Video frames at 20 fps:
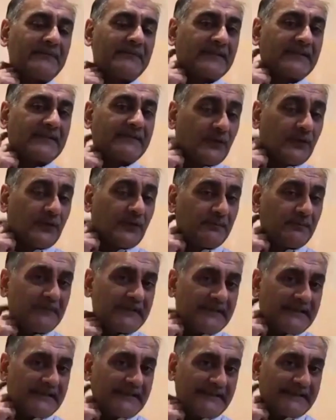
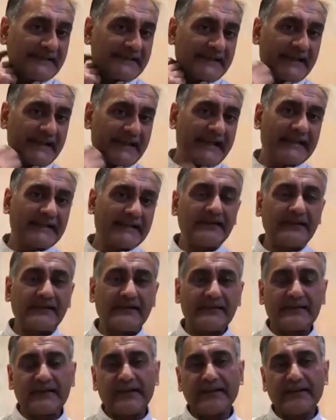deformities
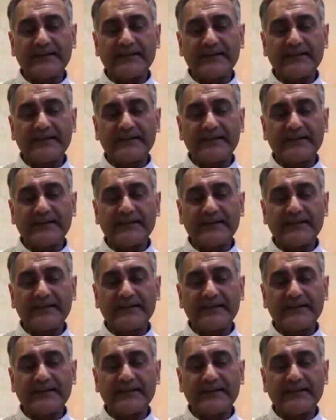and